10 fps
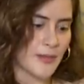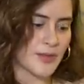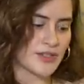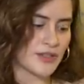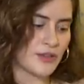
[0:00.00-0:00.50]

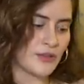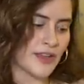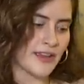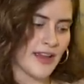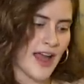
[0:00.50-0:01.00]
but two,
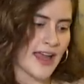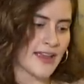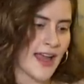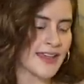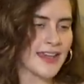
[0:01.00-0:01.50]
like
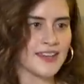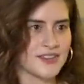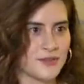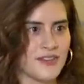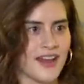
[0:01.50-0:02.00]
I, I
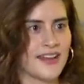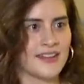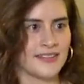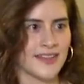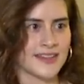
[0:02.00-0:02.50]
can't do that
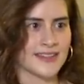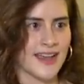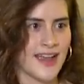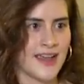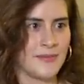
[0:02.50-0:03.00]
unless
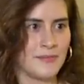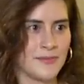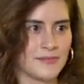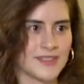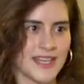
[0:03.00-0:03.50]

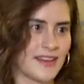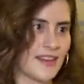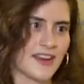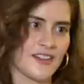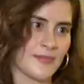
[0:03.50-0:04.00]
I'm taking
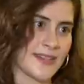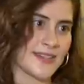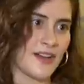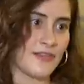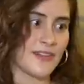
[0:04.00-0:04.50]
care of
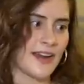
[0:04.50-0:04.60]
myself.